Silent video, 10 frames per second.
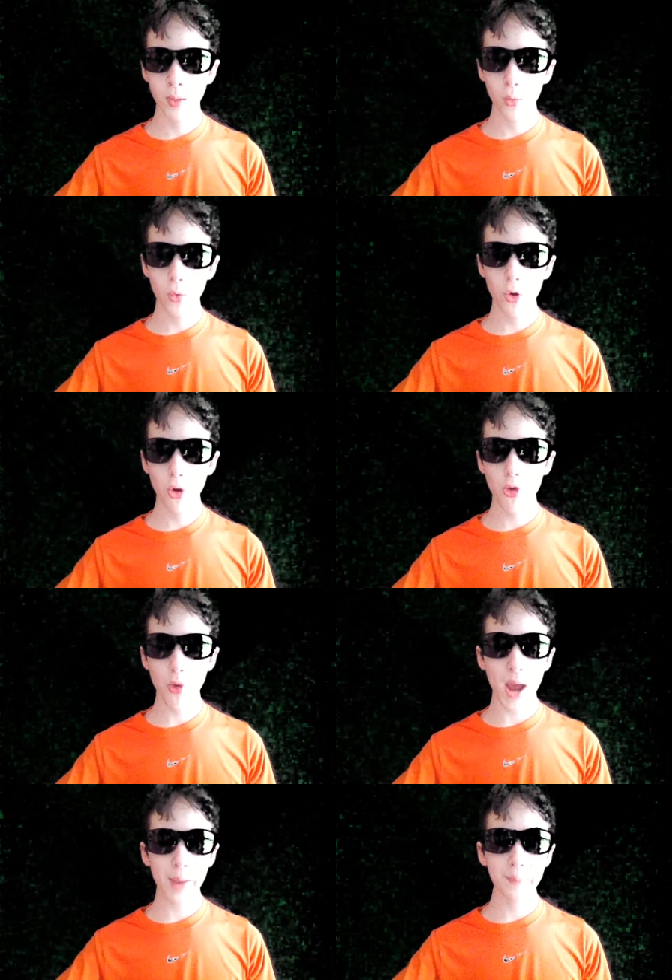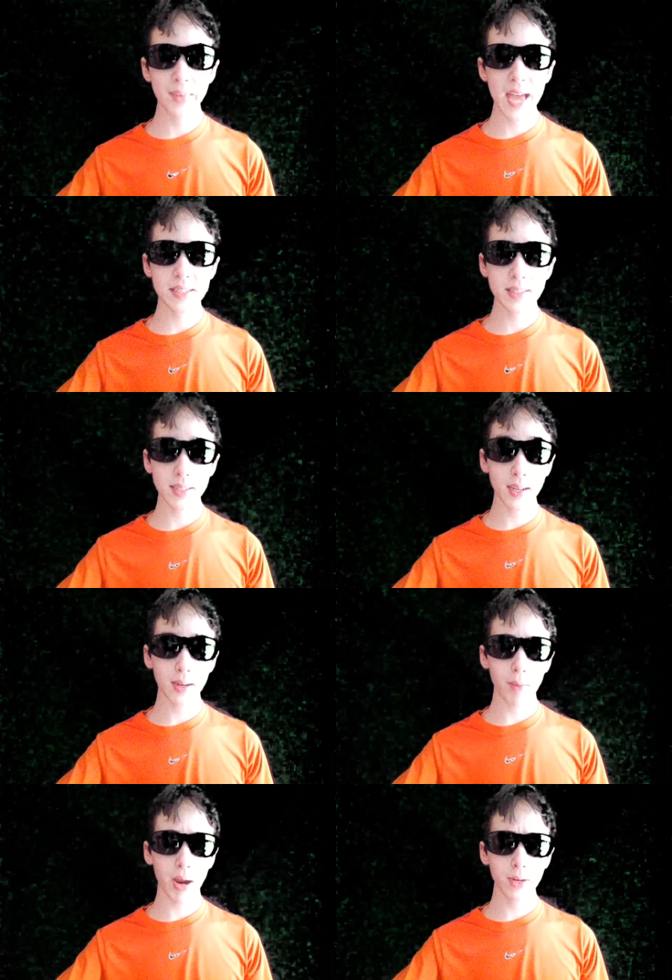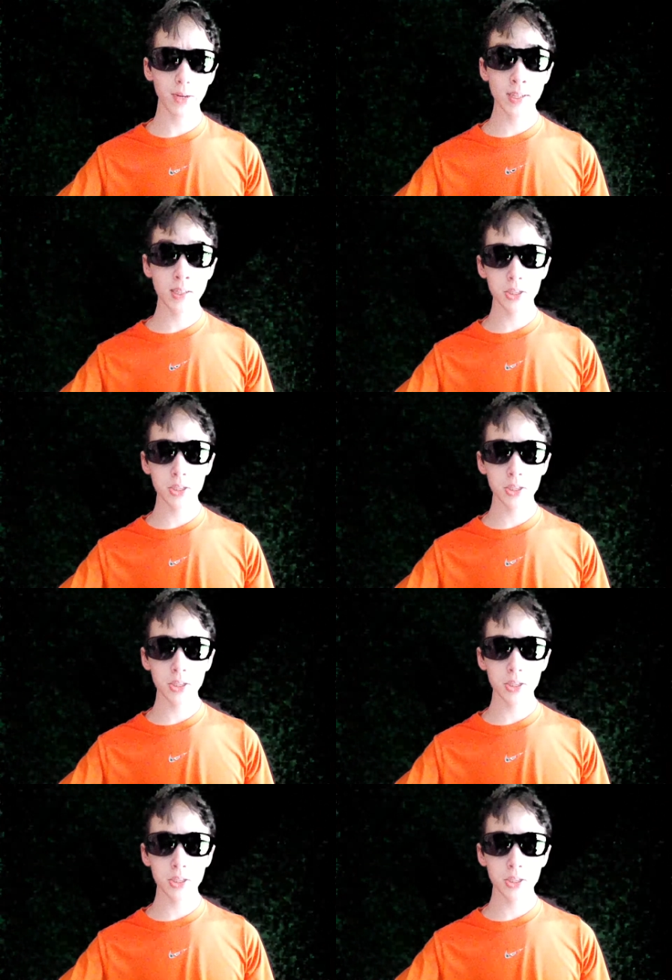Woohoo, I'm testing my green